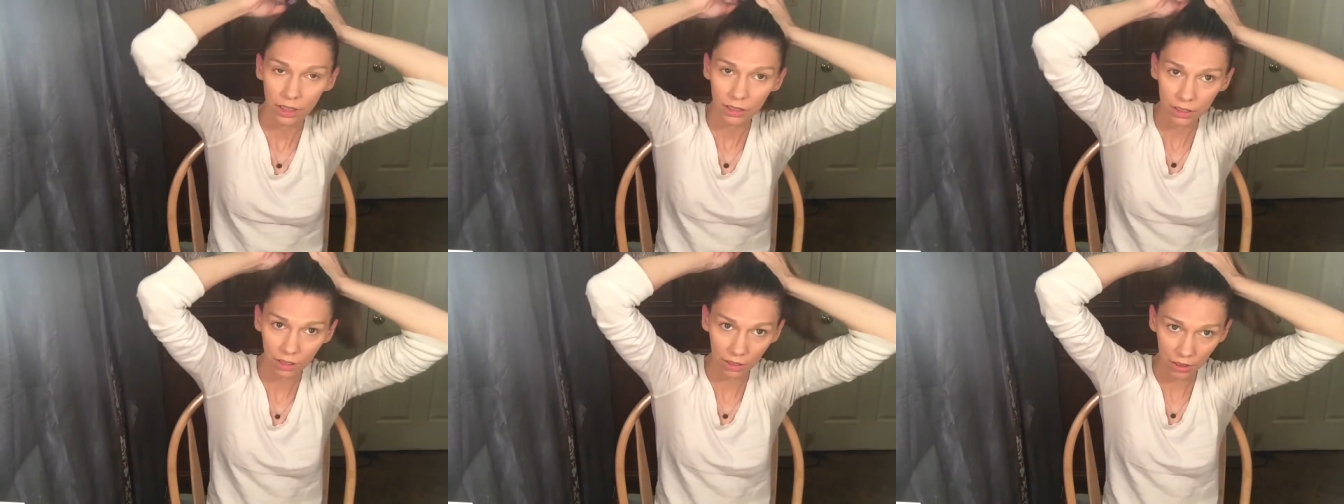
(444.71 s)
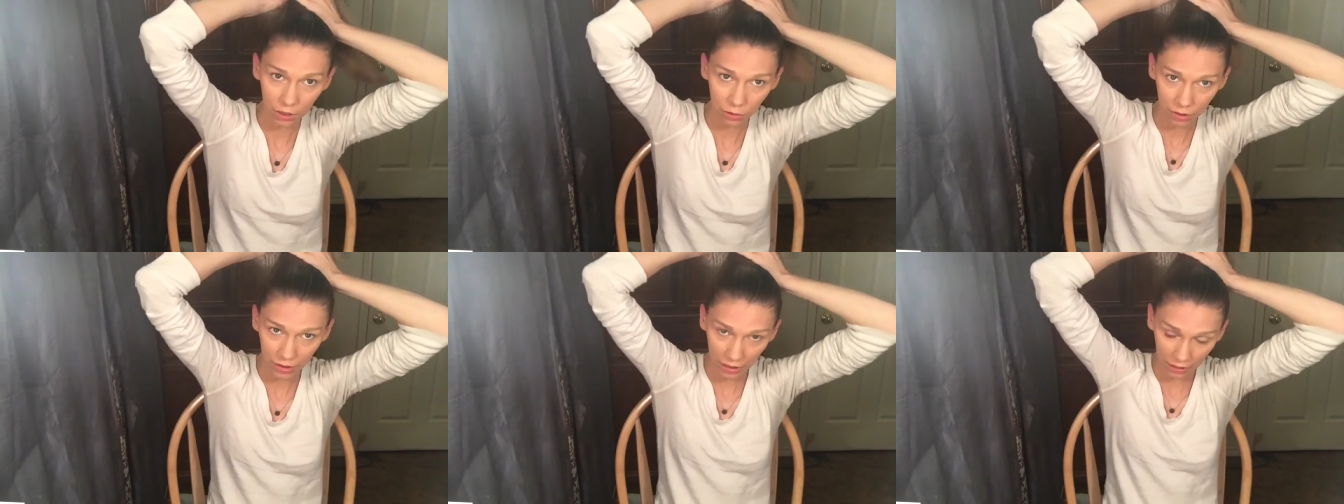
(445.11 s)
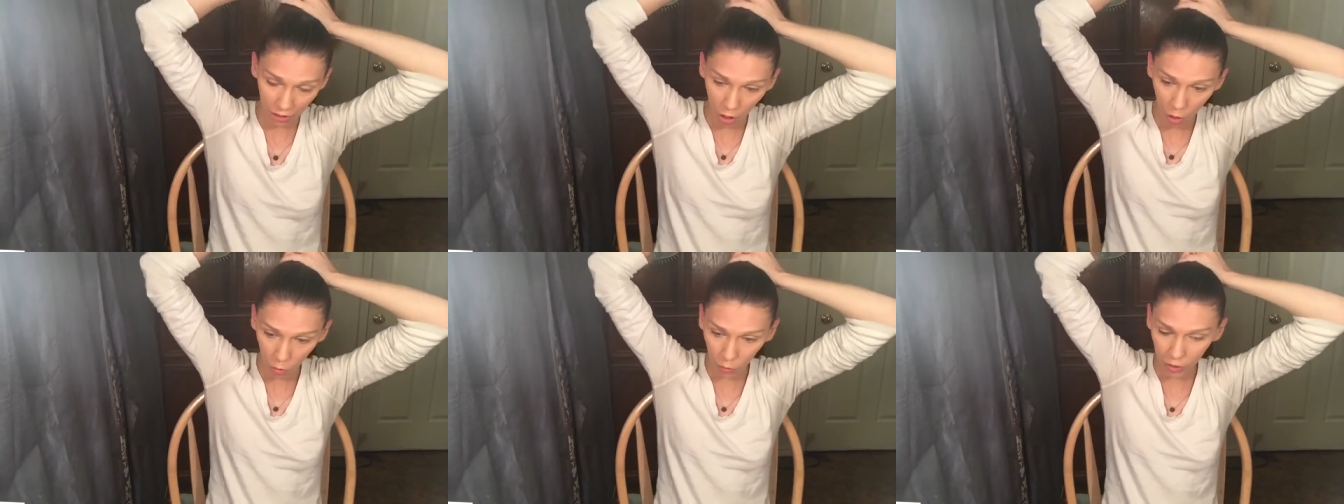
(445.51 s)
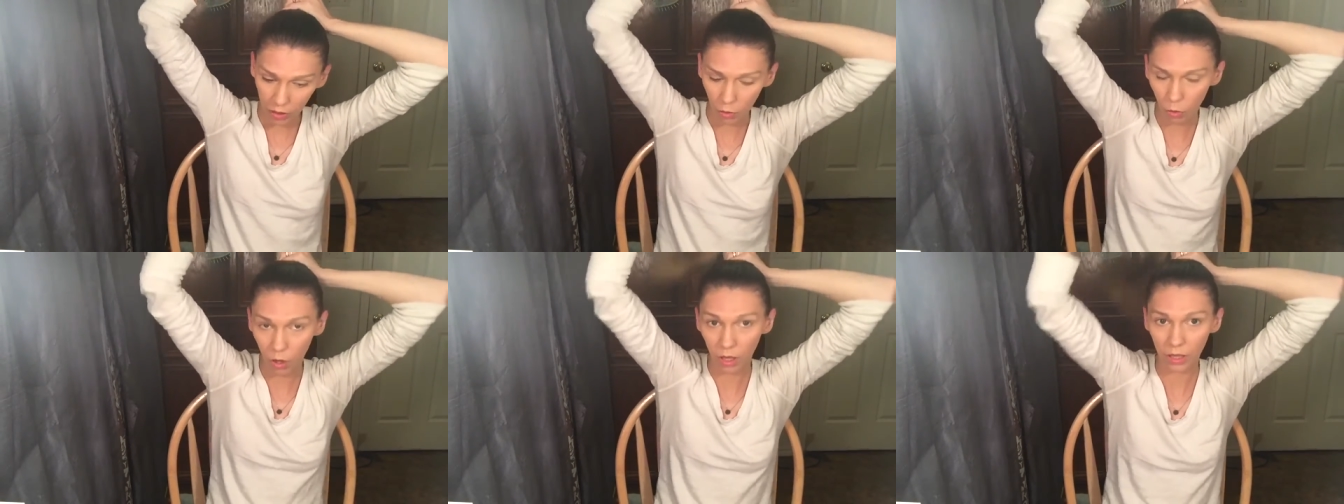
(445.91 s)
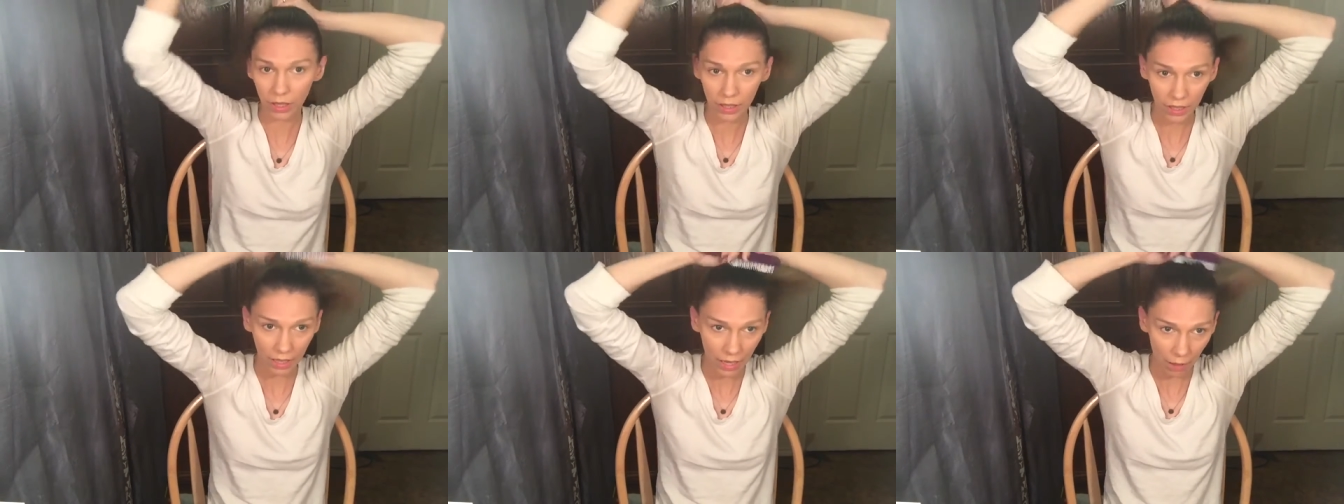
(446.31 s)
So this was like the only
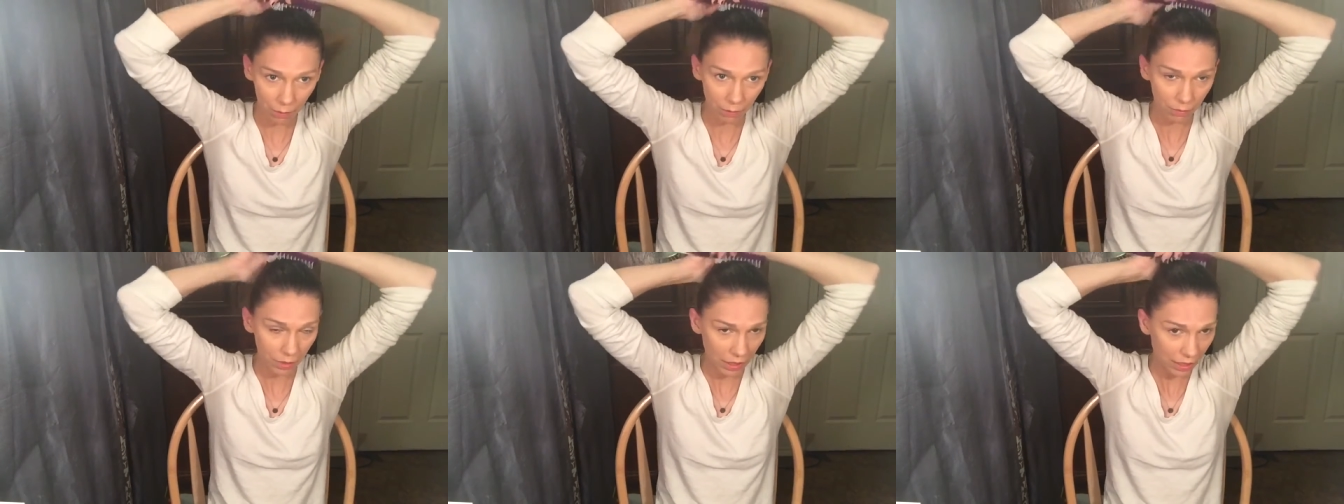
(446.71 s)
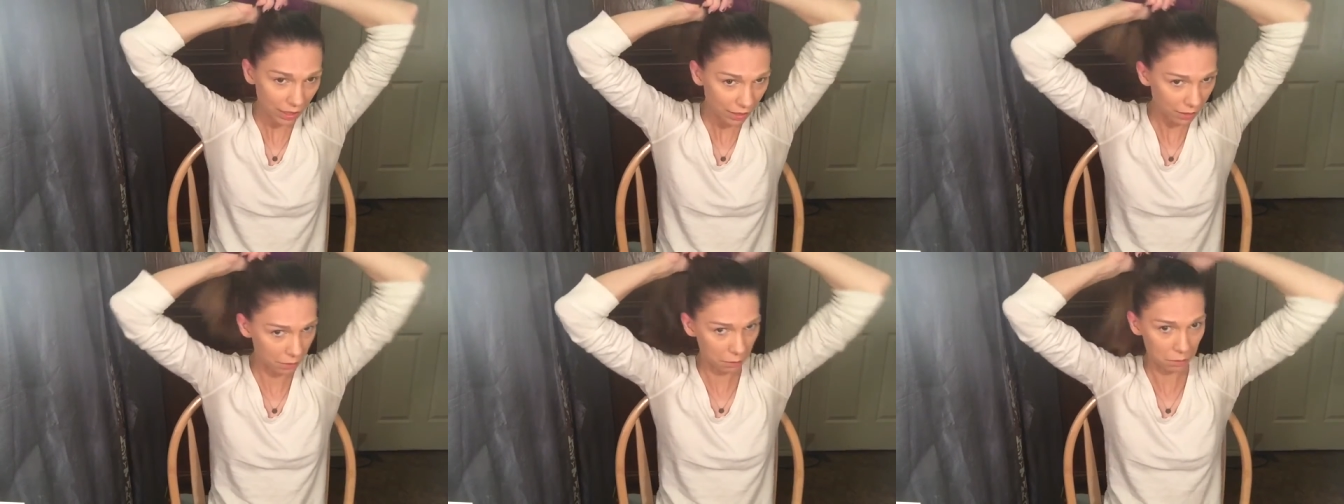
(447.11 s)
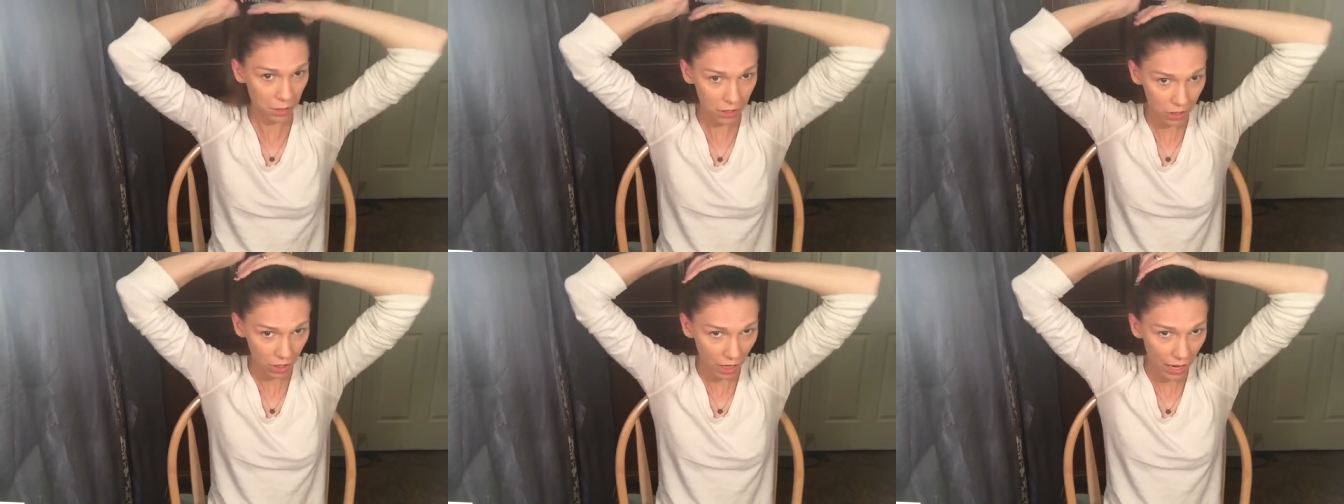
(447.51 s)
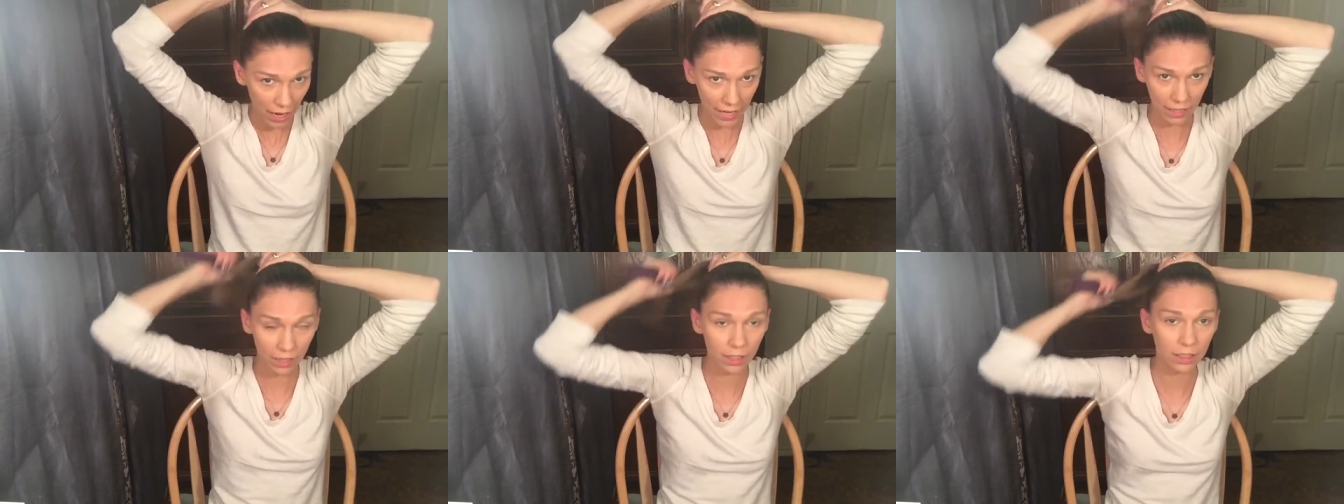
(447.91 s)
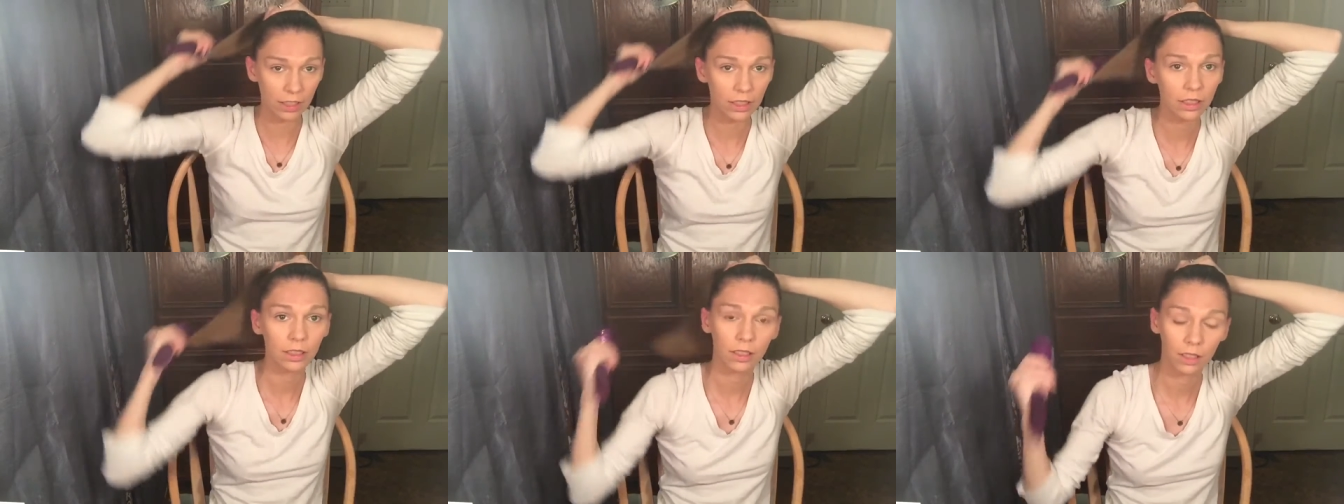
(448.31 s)
quality cam um, picture I could
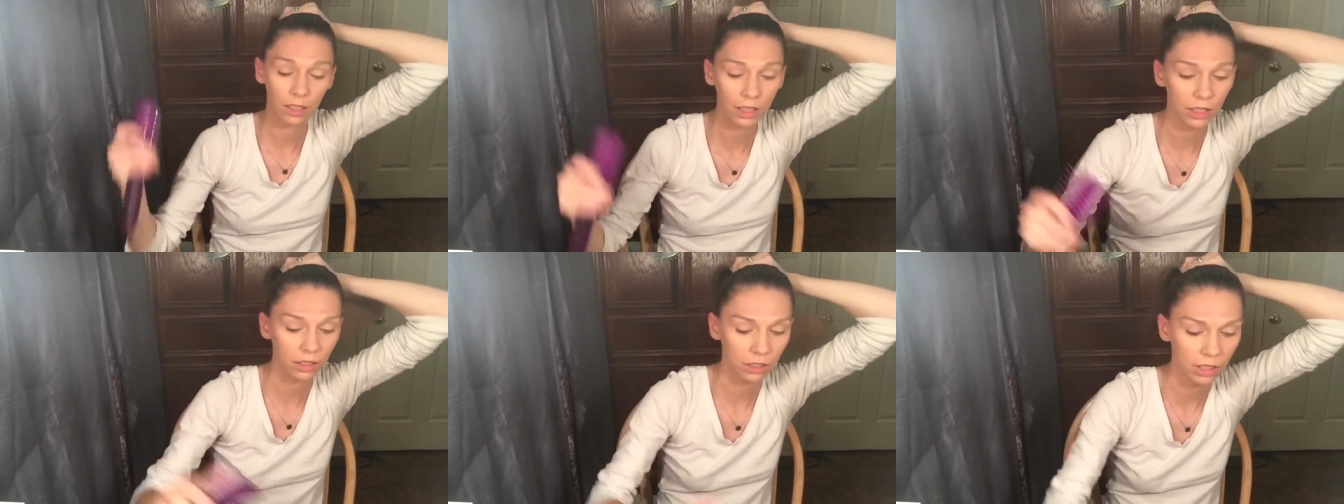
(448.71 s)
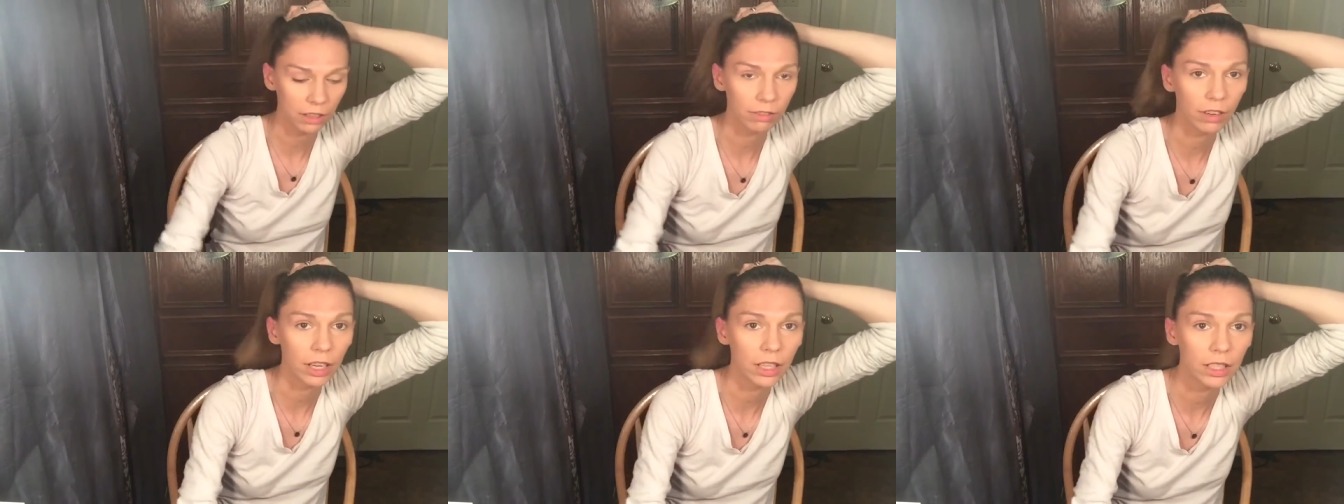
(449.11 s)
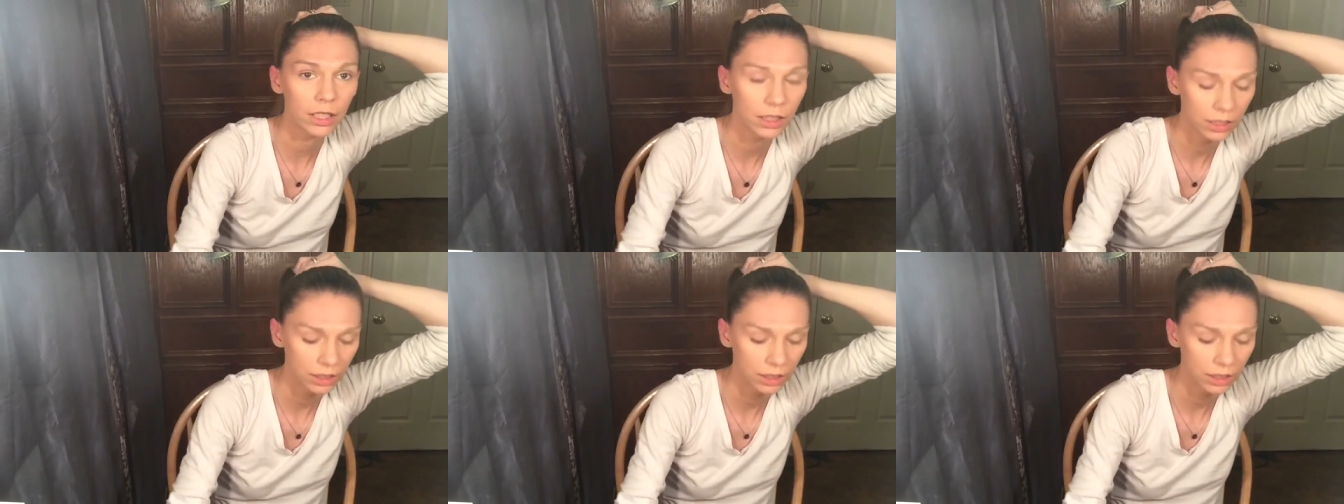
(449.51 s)
literally find.